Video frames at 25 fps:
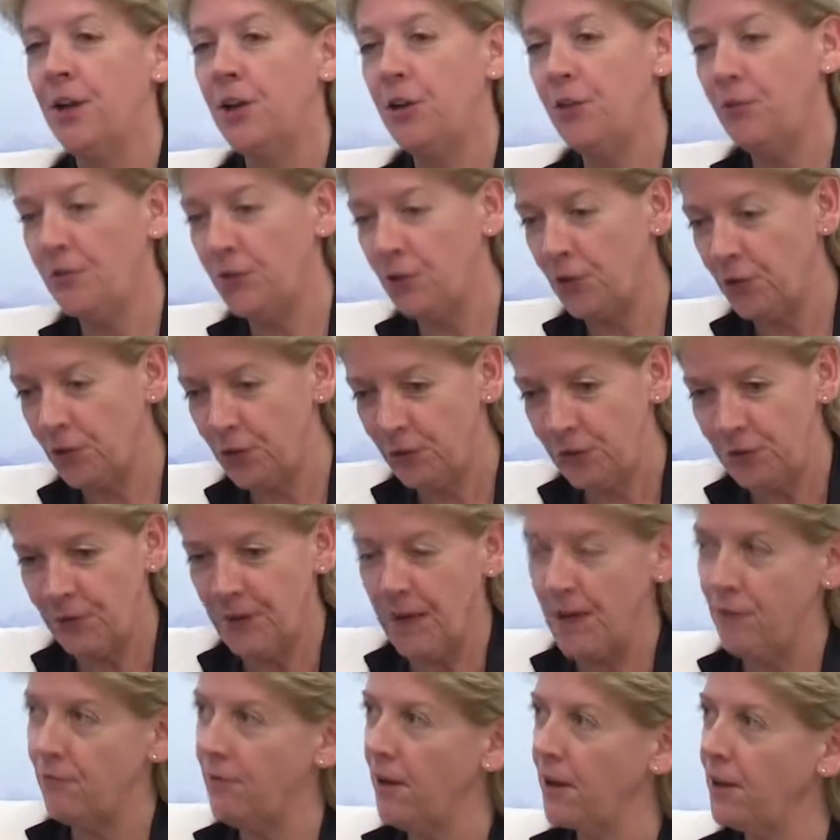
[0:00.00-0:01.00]
you've got your
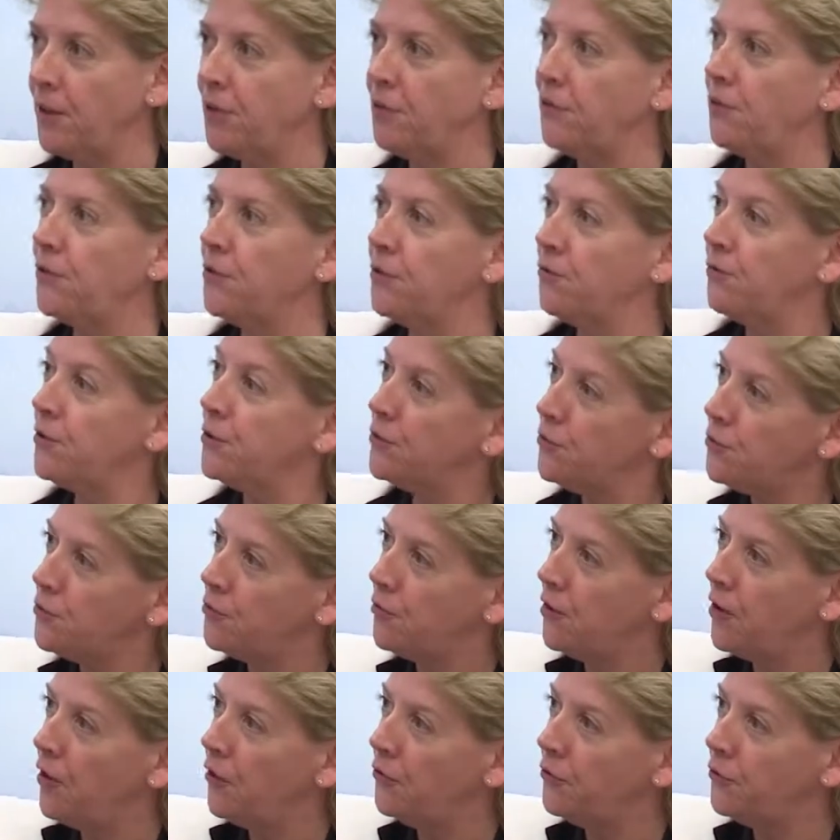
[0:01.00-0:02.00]
feet running through the real
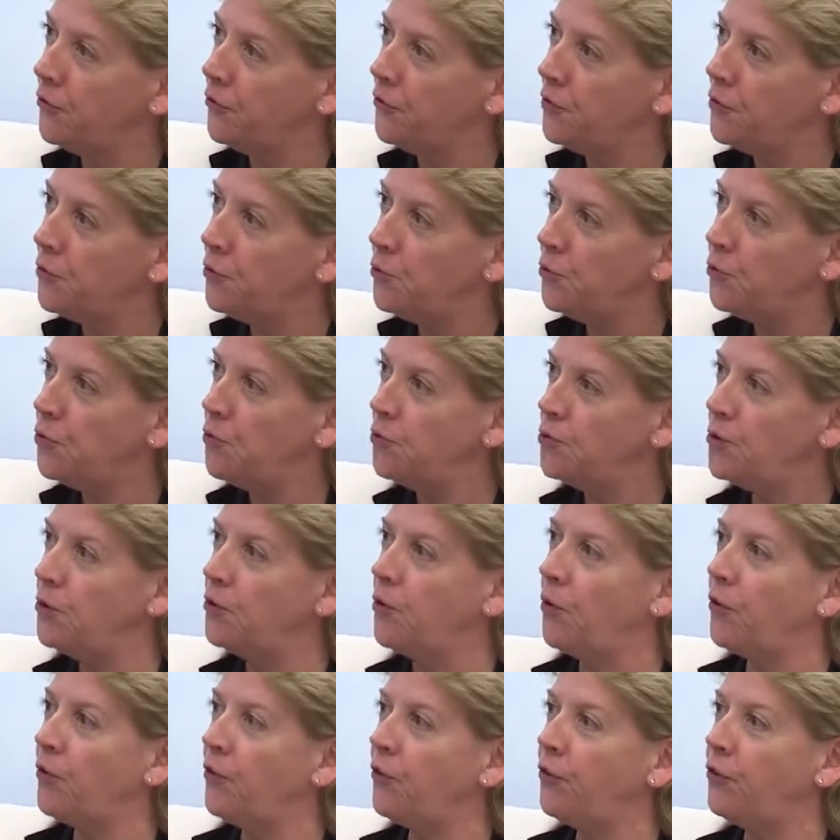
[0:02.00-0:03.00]
grass on the lawn,
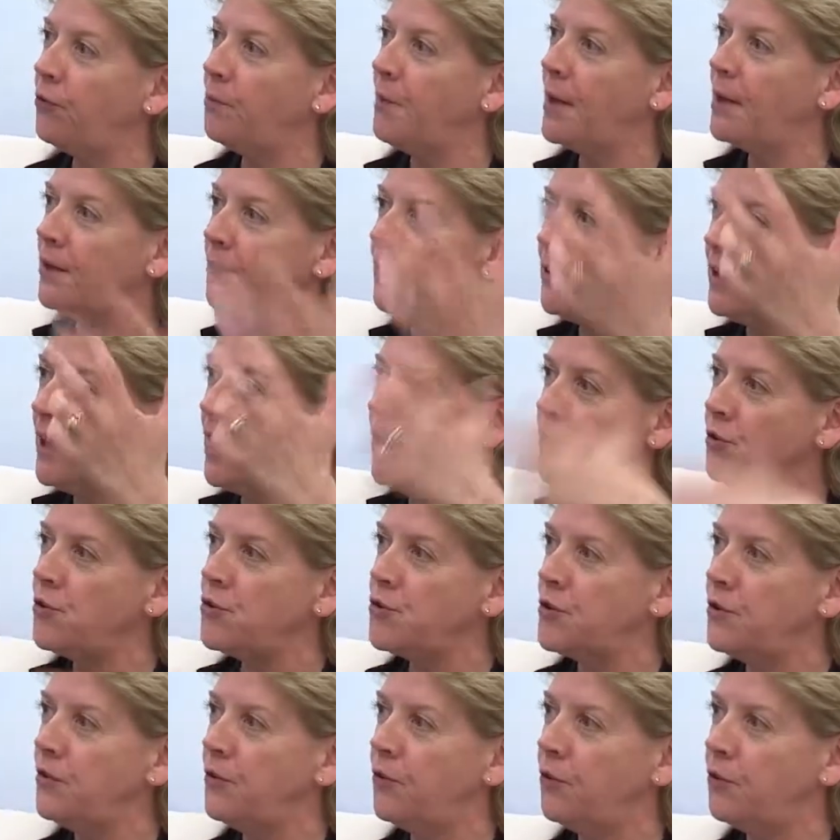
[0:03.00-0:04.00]
you've got the smell of the
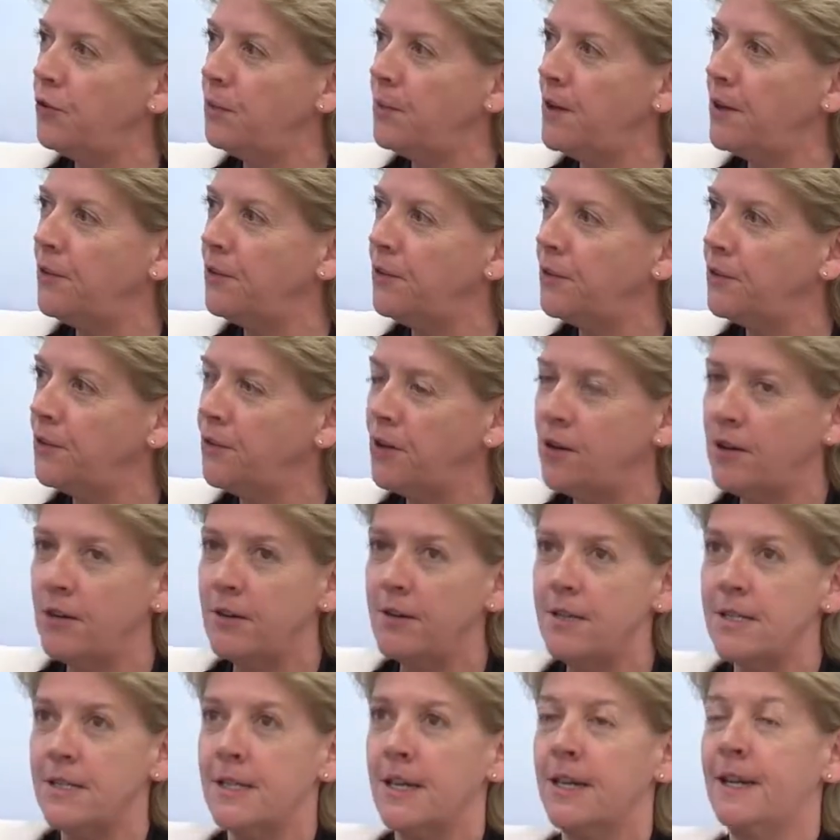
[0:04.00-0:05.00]
ocean, the smell of the
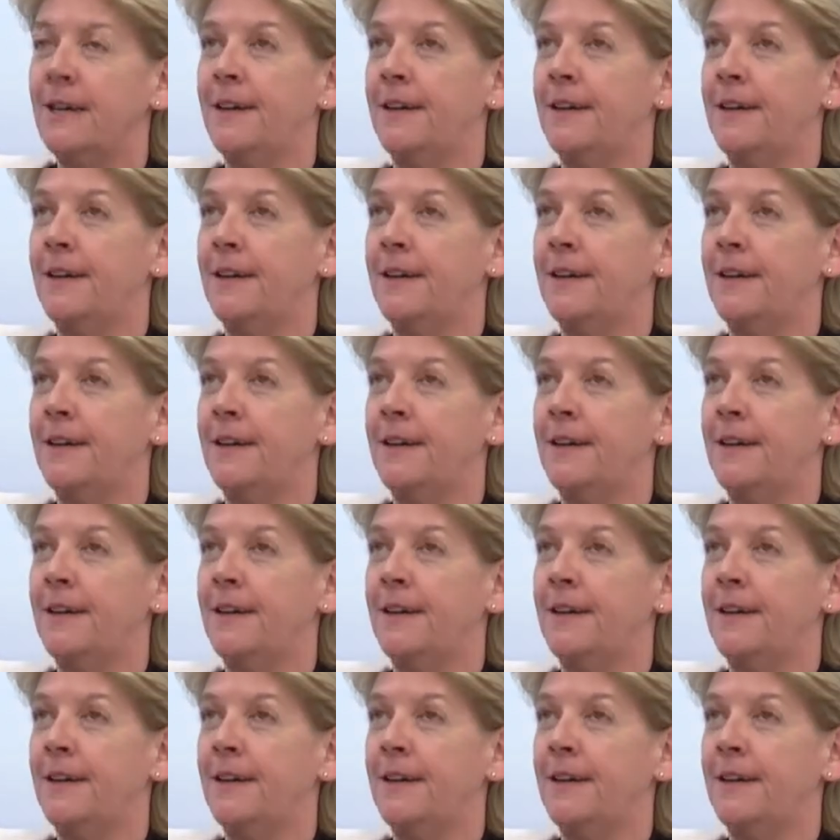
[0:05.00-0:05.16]
grass,